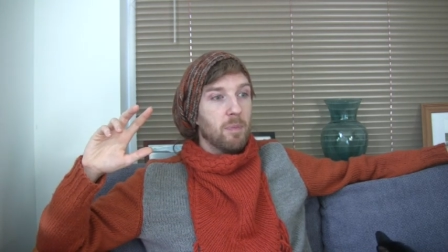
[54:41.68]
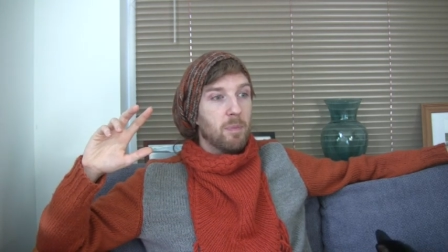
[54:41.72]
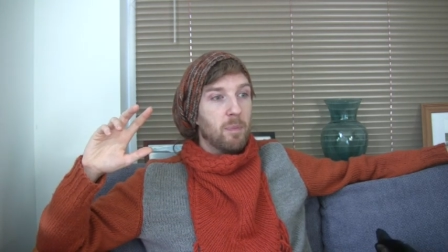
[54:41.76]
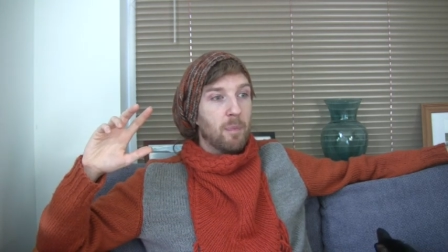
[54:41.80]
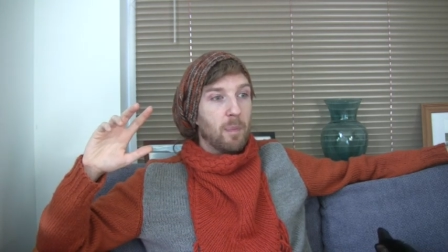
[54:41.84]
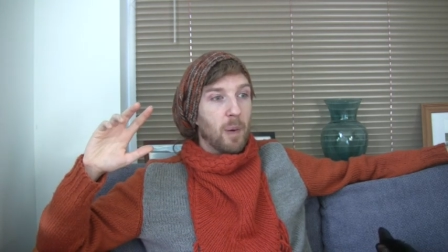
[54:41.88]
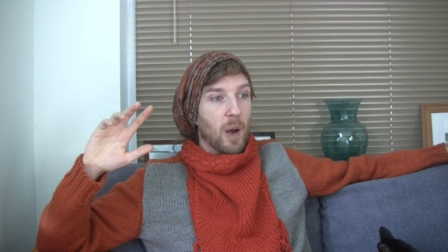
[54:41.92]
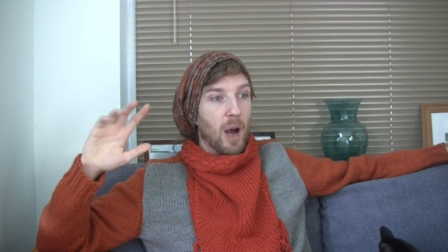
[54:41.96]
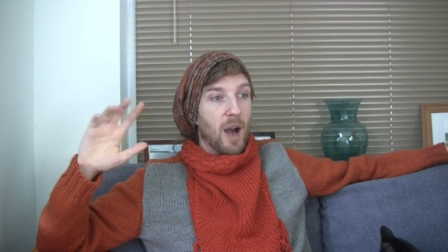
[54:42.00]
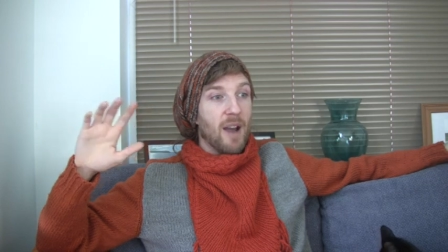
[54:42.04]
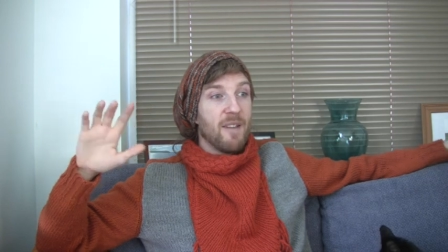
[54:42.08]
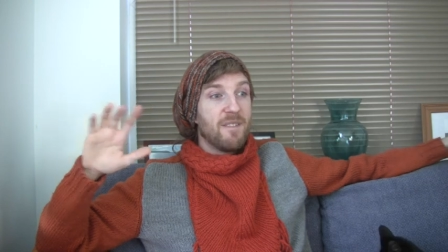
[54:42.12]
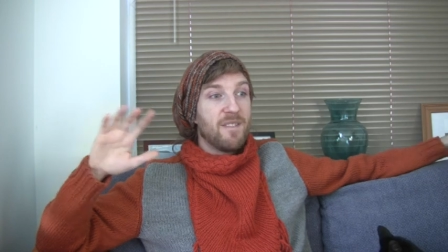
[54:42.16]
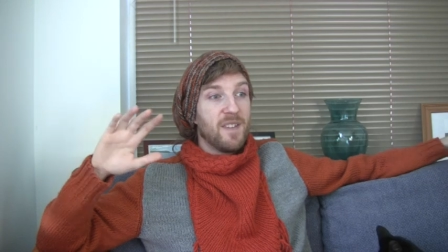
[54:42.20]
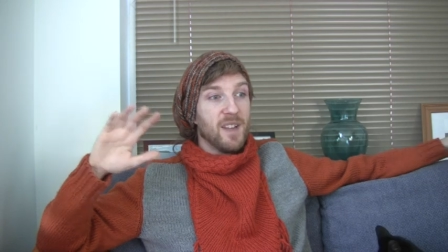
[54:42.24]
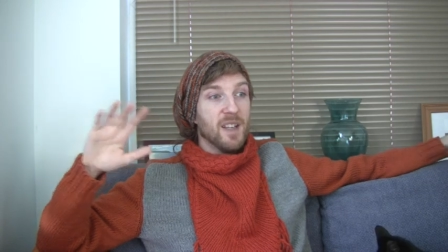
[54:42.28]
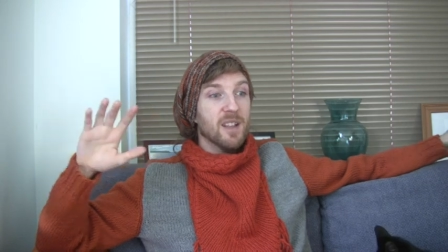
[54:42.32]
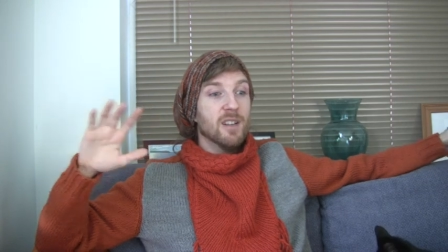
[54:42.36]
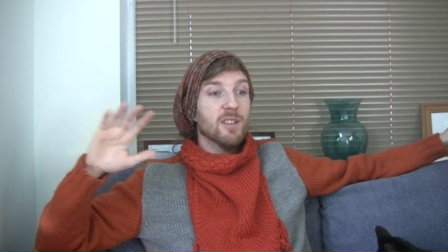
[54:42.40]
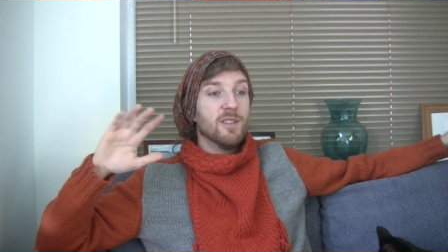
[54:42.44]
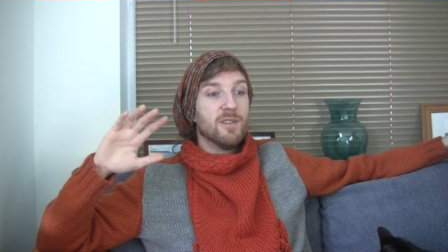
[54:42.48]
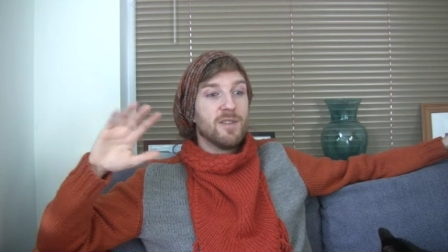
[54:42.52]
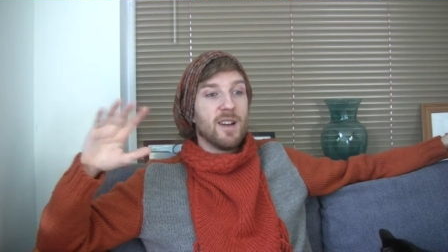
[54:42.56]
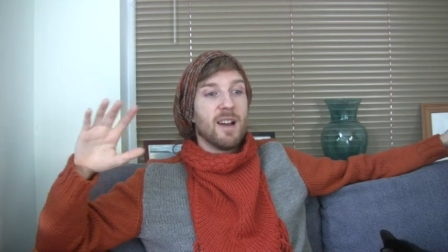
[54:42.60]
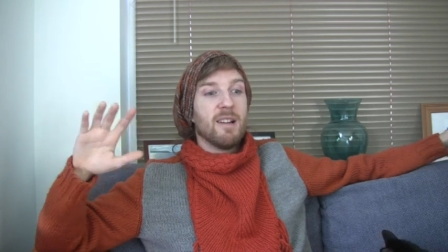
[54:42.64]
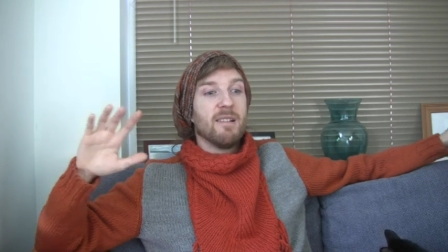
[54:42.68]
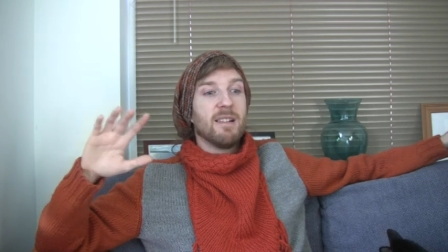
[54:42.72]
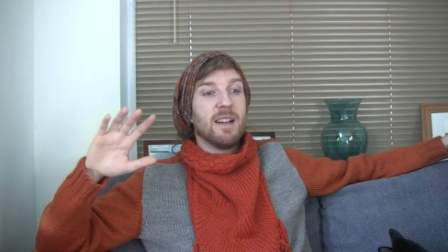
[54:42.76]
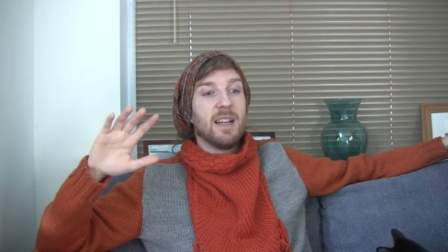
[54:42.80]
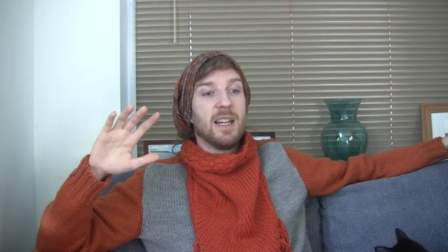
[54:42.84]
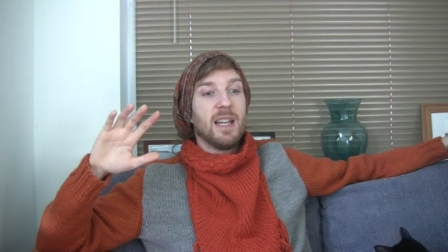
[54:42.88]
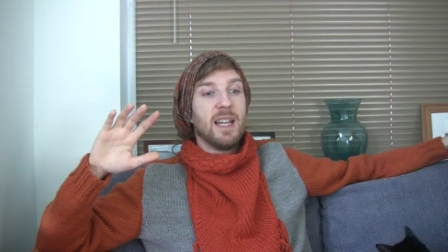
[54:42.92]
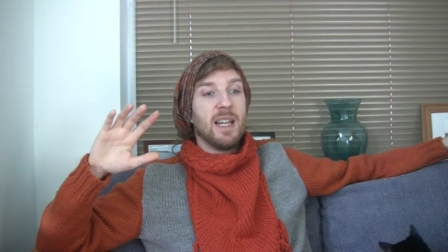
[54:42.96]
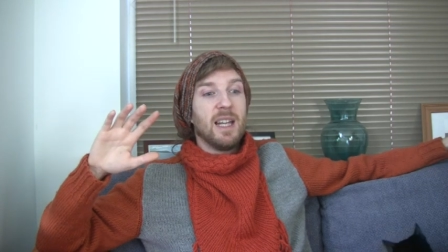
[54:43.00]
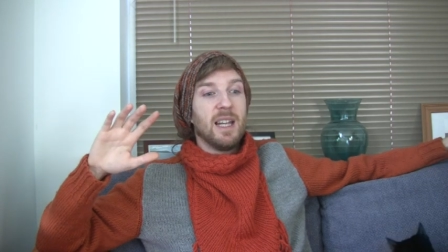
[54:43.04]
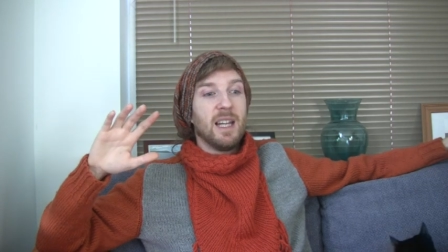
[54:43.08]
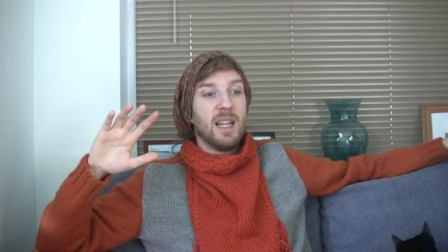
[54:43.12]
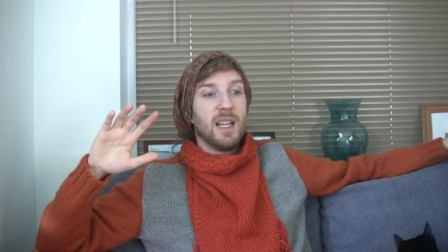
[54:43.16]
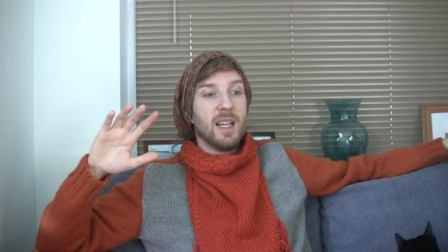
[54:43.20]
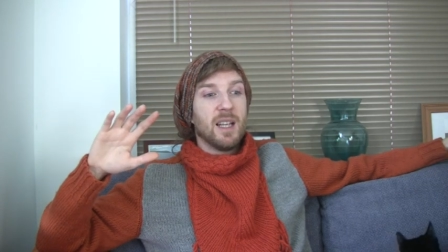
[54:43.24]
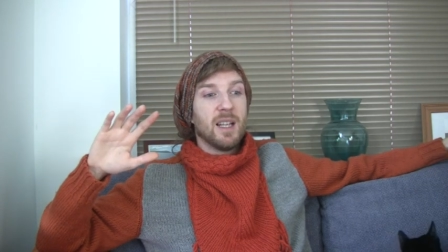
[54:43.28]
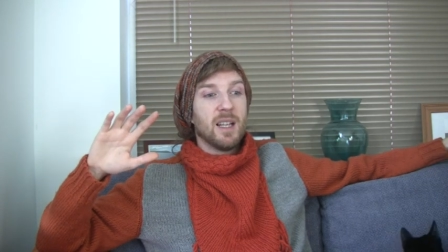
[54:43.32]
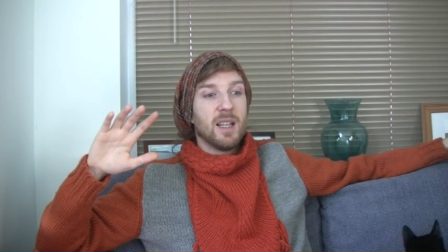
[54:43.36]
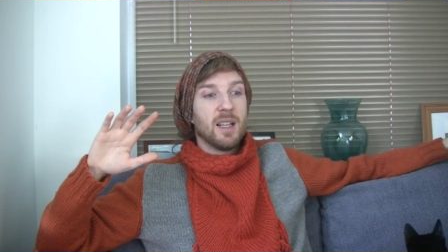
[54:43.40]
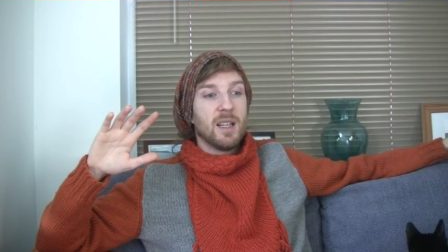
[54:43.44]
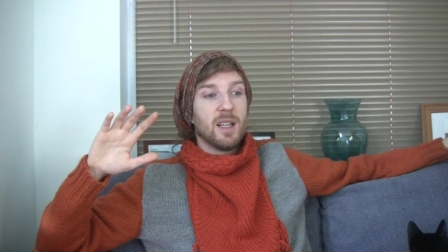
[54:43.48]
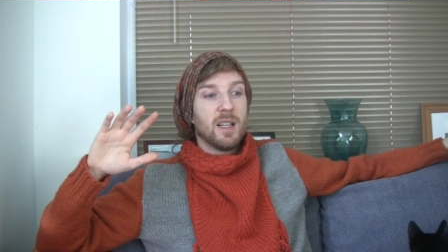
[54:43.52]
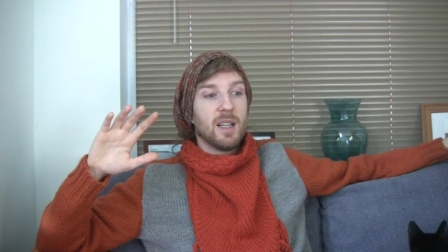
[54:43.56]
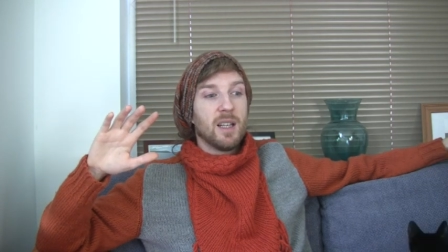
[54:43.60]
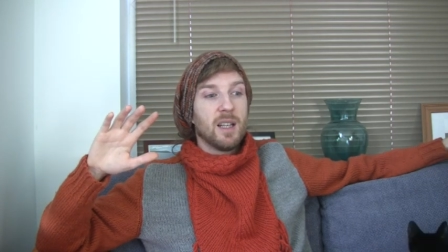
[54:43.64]
But I feel very
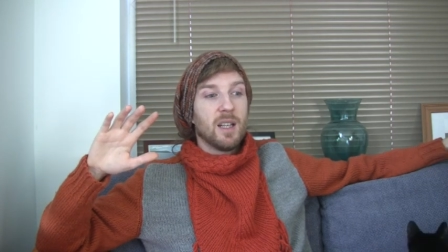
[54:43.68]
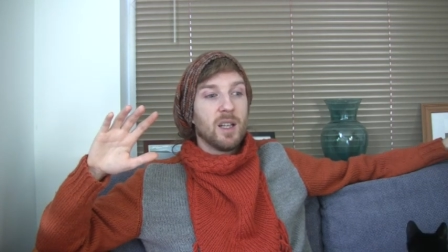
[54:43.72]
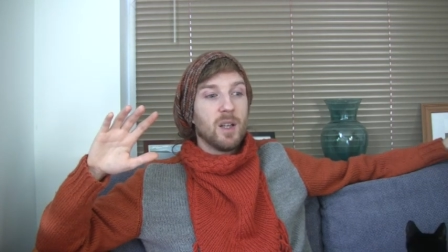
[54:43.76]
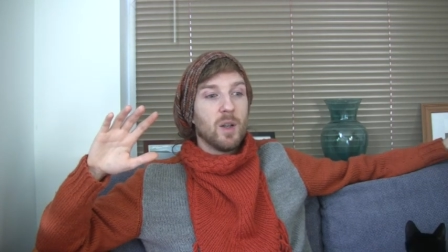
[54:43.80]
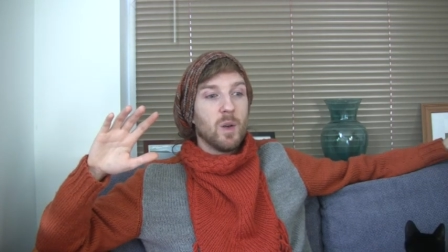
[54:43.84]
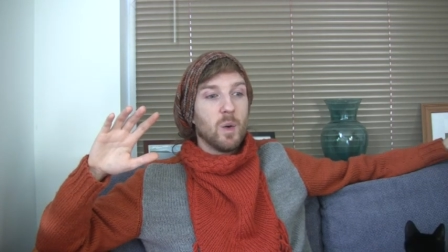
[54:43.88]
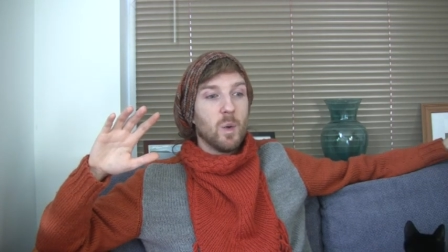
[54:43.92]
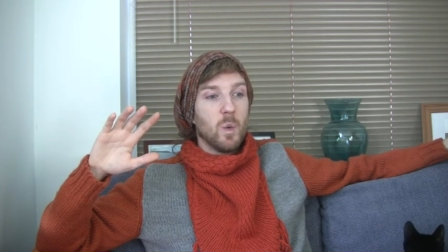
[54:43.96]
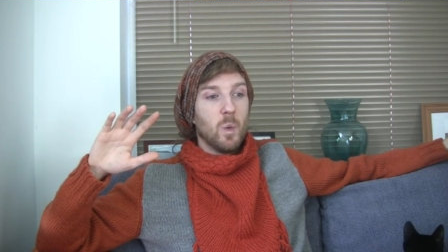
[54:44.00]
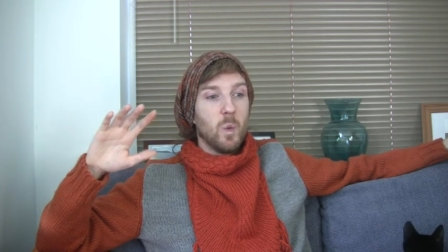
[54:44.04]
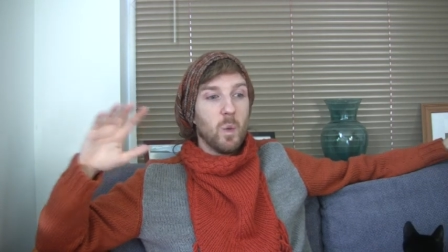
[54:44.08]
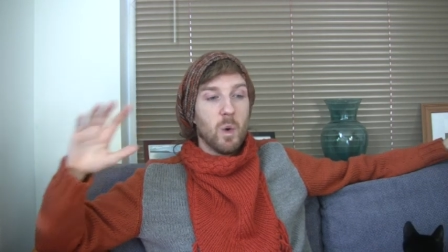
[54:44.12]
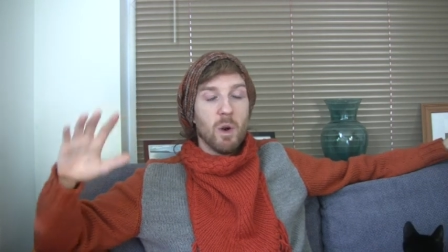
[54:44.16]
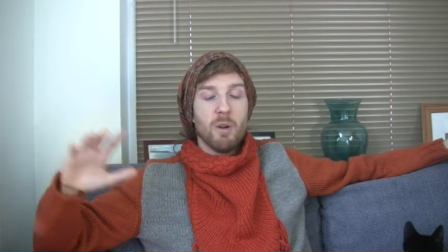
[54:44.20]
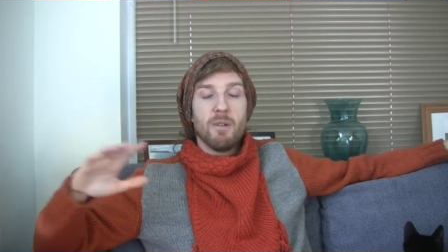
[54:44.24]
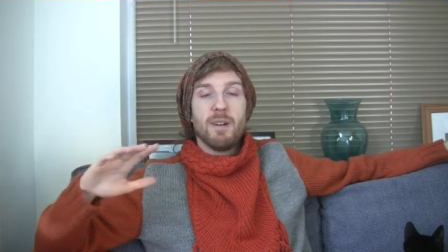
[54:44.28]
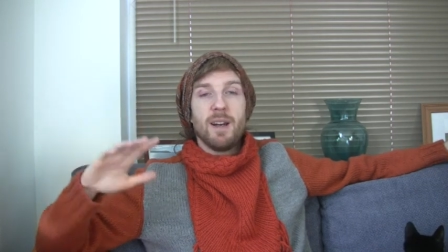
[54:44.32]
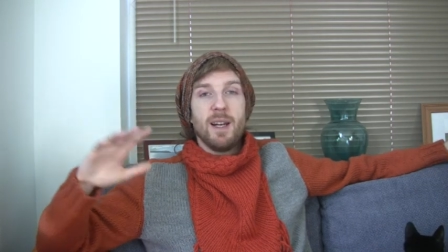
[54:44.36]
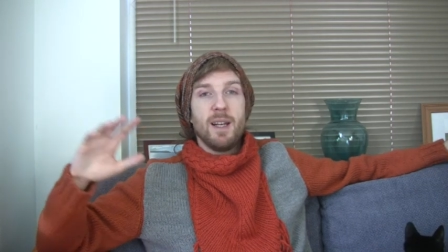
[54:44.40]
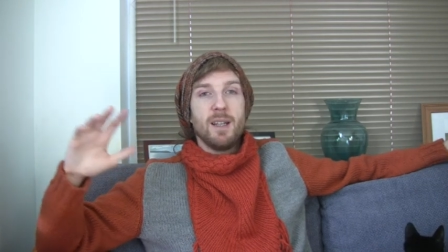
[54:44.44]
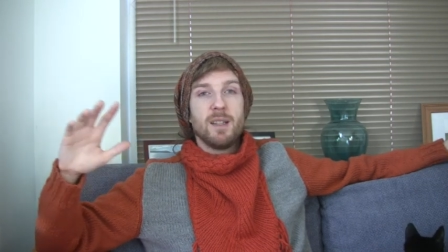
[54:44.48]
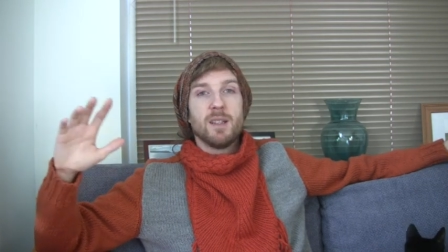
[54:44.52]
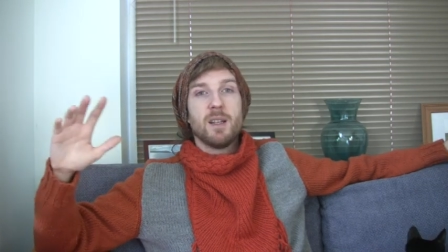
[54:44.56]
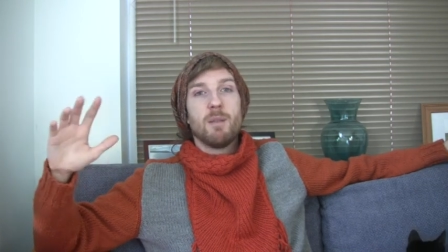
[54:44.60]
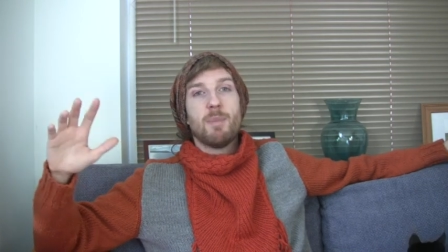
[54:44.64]
worried